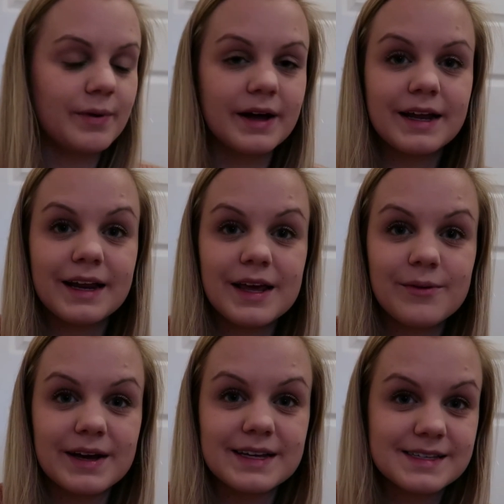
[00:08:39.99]
But
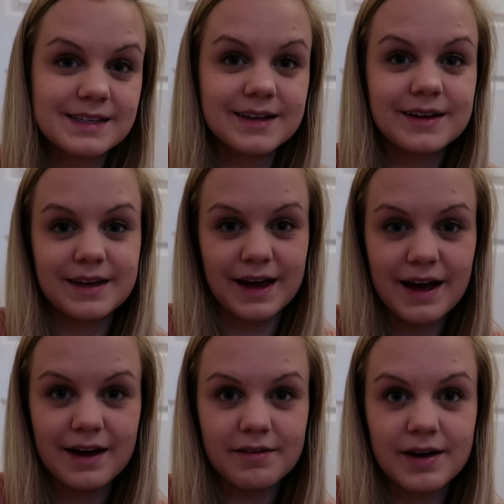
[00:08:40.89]
anyways,
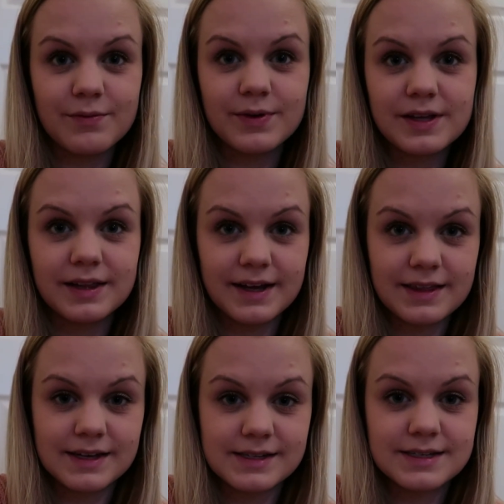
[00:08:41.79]
yeah, I really
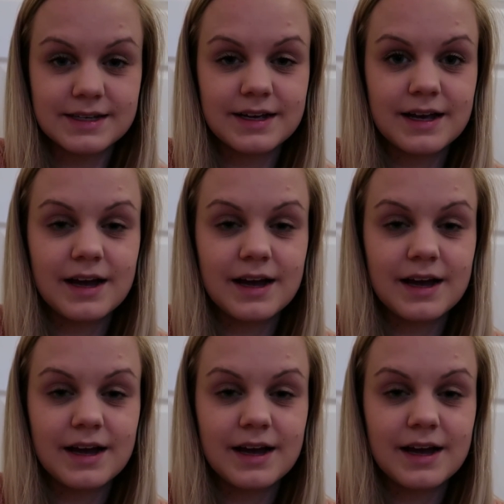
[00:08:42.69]
like this.